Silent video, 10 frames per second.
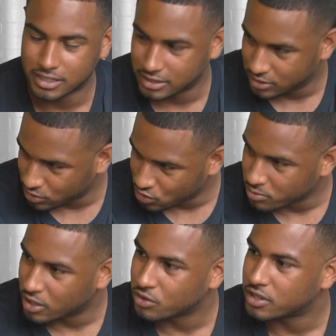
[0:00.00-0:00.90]
to do
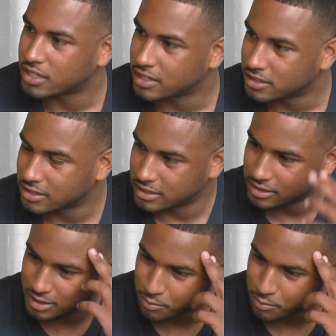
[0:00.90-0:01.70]
my own thing, to